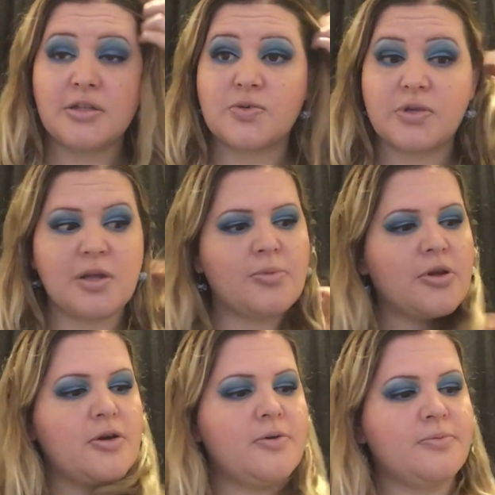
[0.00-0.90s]
It's really
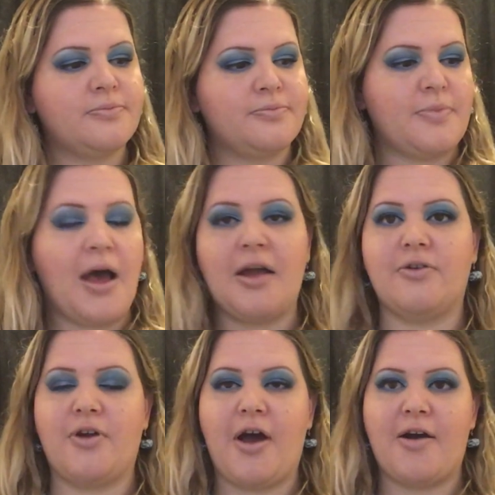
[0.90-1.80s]
blue. I
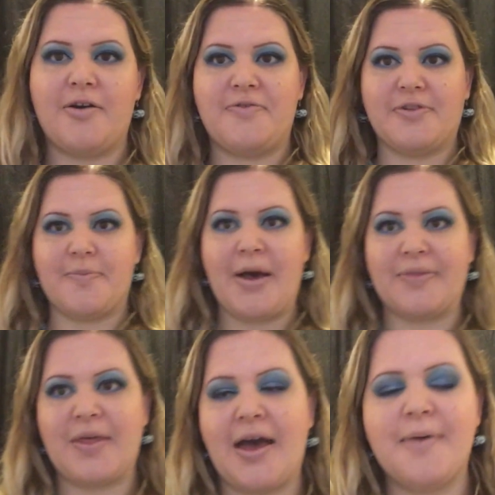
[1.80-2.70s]
don't know how I feel
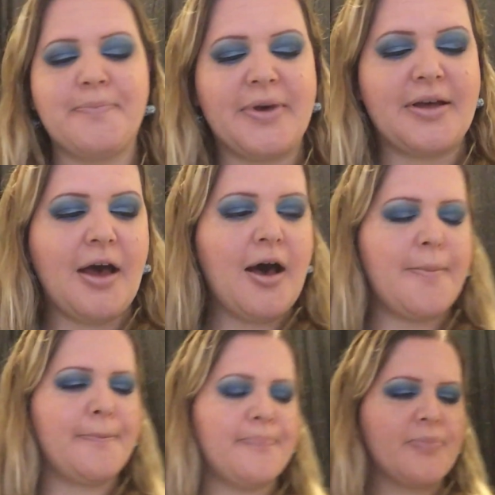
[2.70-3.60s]
about that, but
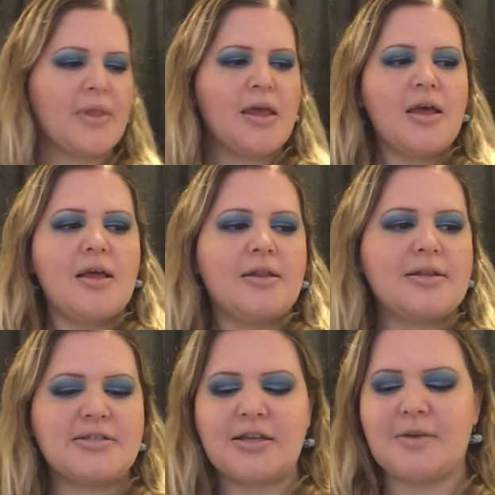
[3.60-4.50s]

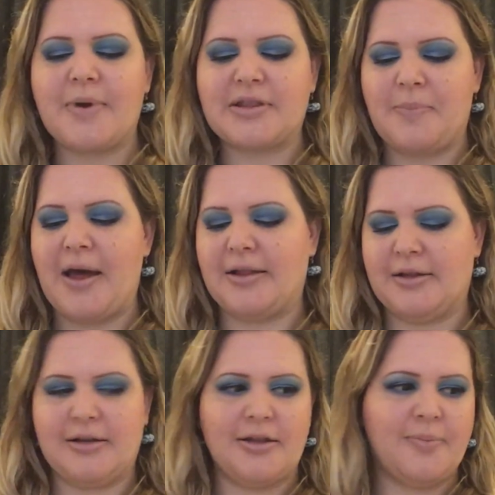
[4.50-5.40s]
let's talk about the
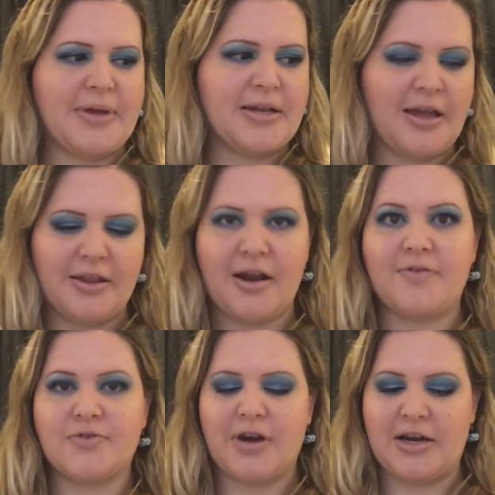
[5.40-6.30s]
palette a little bit now that
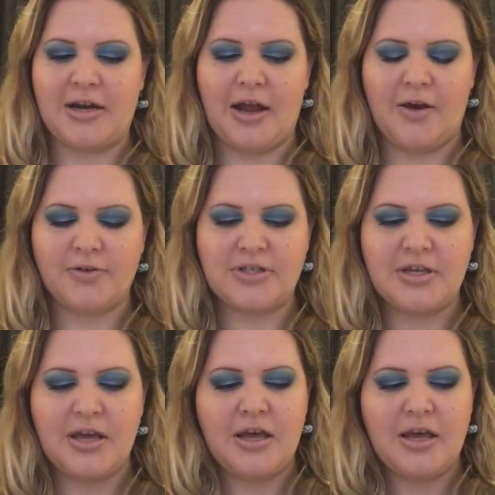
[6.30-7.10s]
I've tried it out.